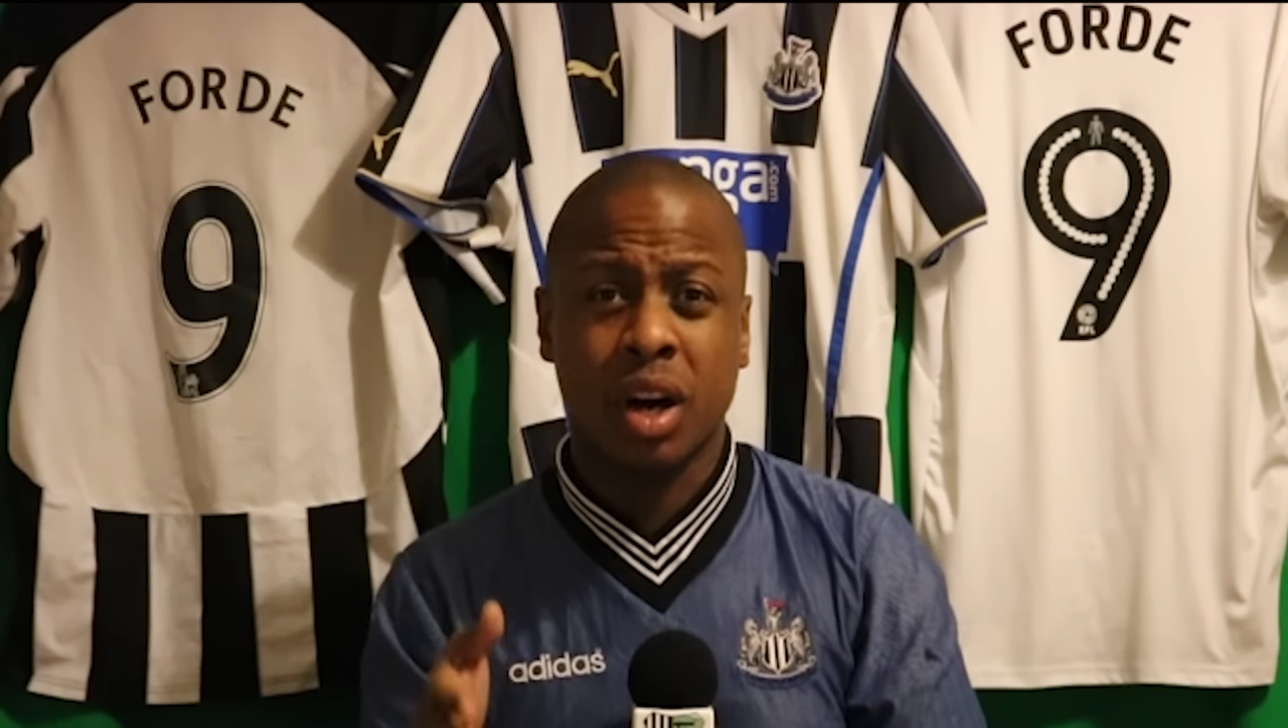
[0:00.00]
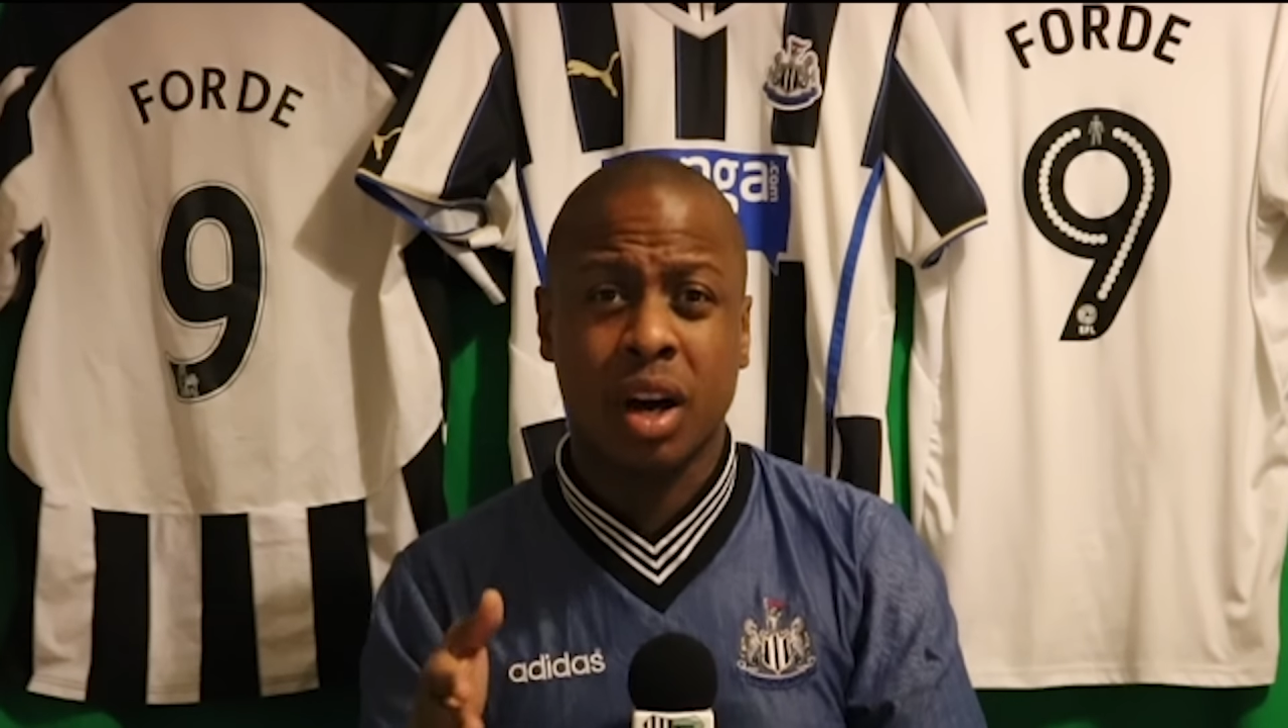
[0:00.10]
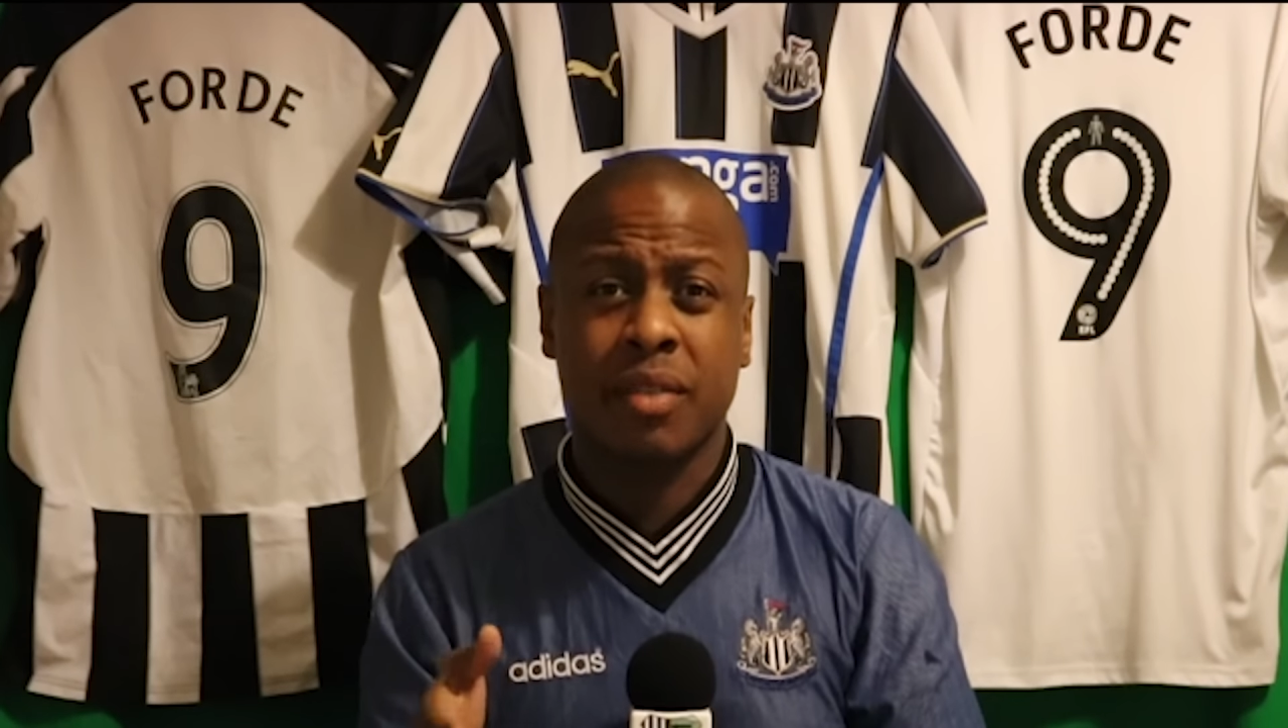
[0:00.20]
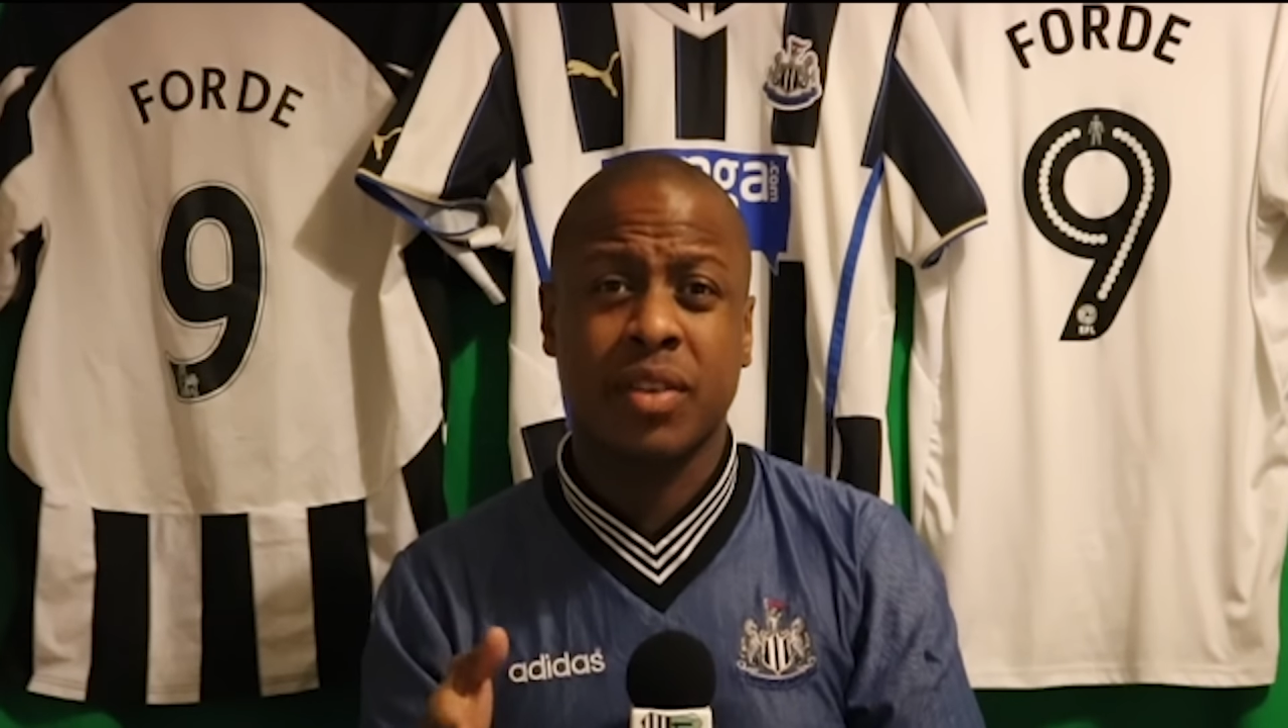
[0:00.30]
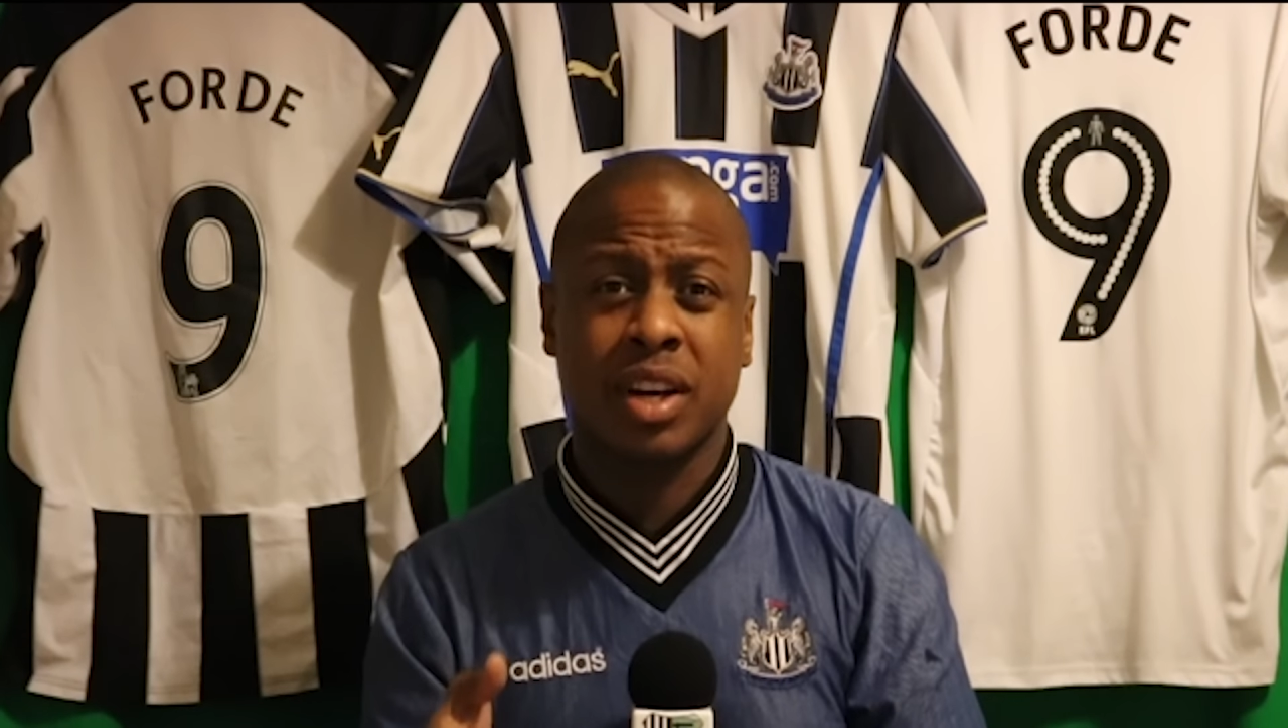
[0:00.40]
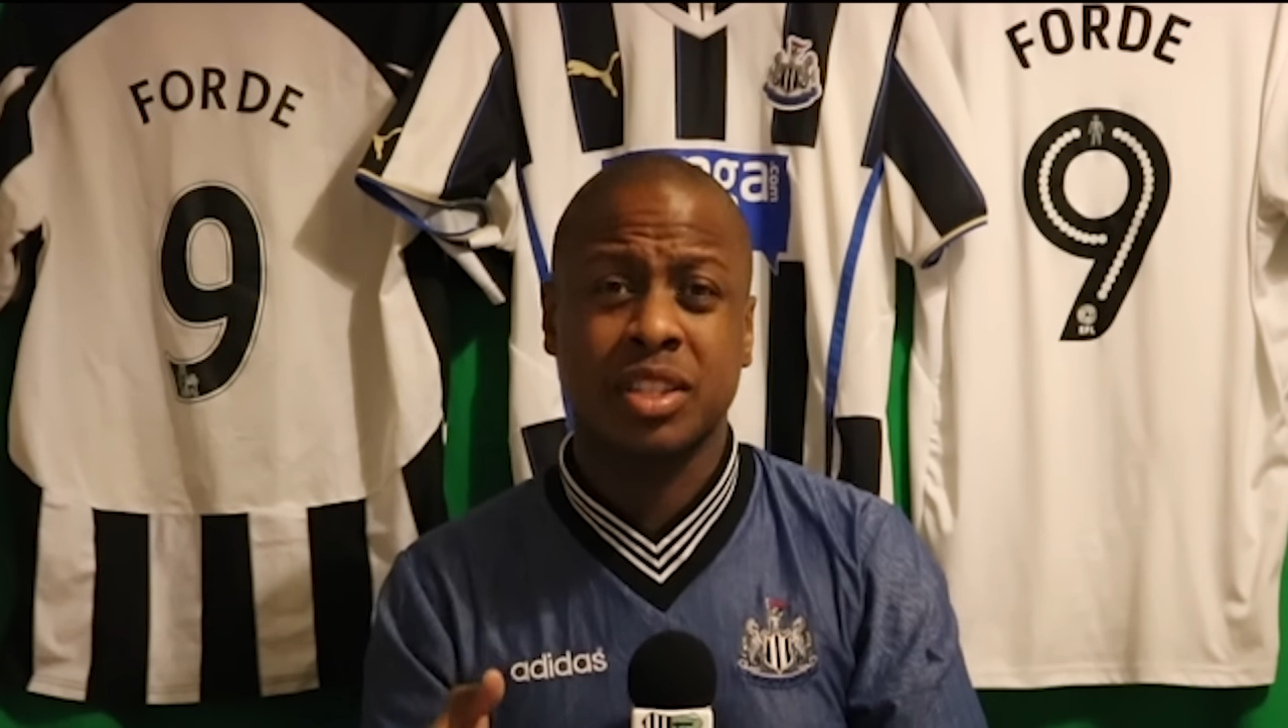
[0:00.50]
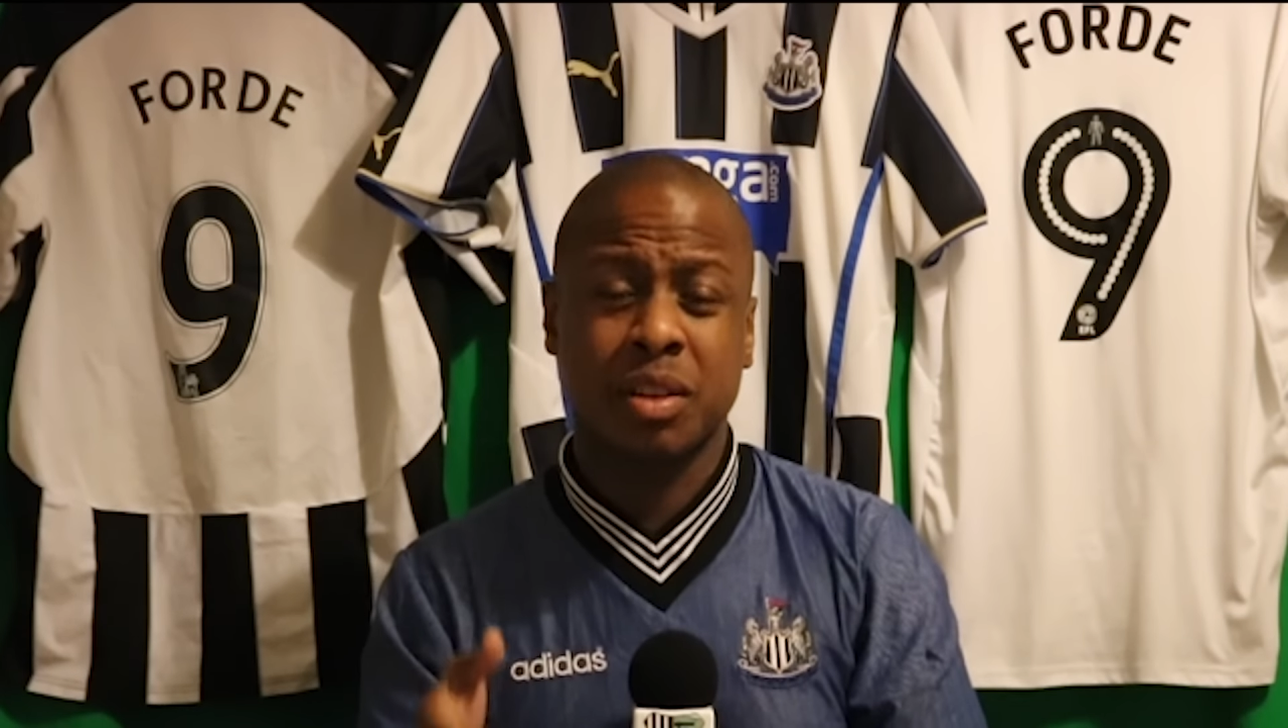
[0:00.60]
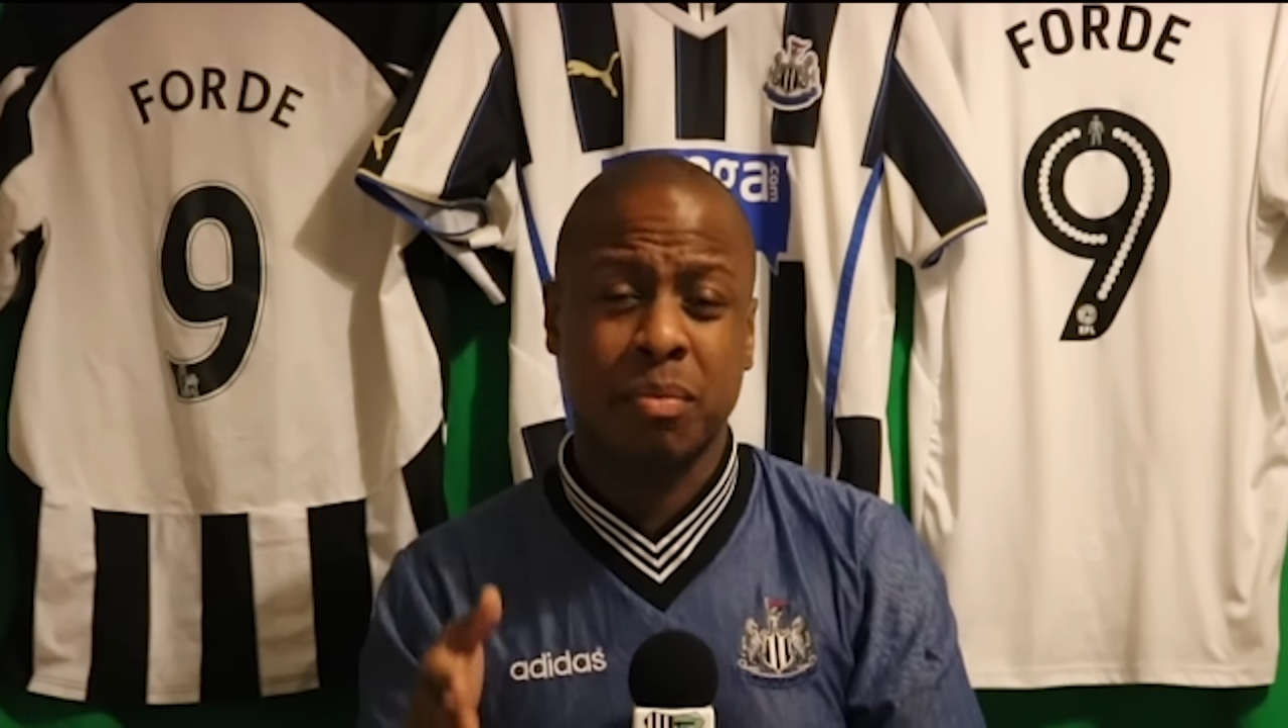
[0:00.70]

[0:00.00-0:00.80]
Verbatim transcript: of us